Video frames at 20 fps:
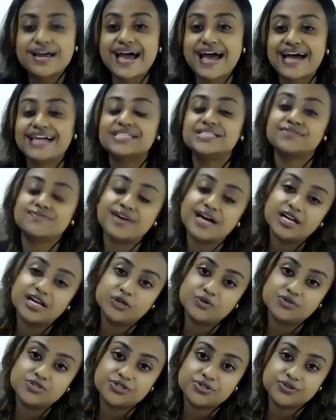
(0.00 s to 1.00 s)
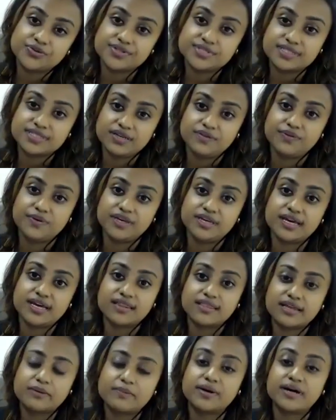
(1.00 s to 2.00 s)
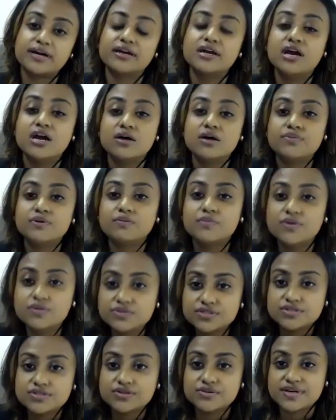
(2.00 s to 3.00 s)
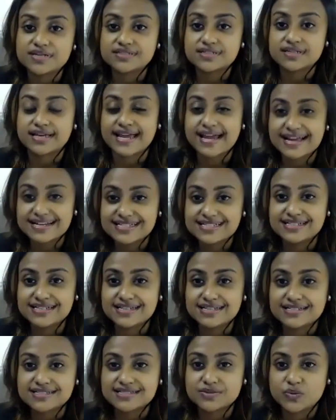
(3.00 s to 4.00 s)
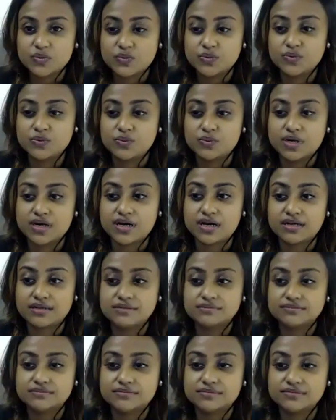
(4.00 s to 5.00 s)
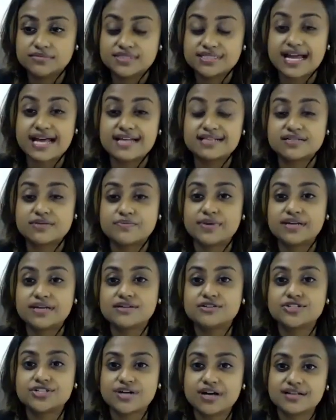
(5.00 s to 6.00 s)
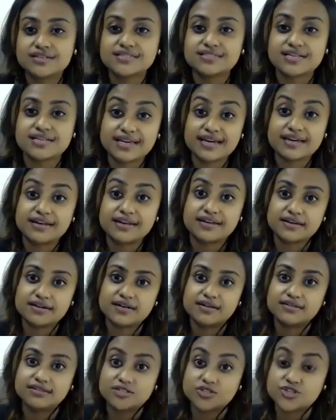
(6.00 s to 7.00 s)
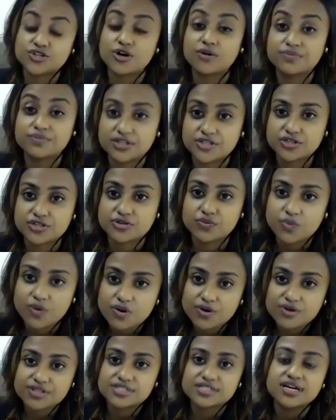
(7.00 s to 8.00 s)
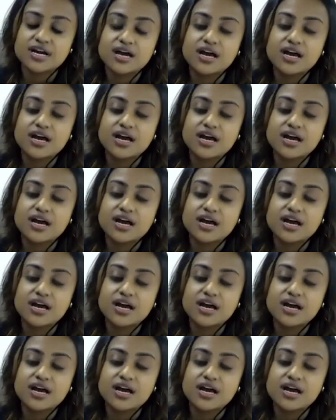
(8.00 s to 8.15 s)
adds value to your CV and thereby promotes you as a candidate who stands a better chance at getting the job that you want.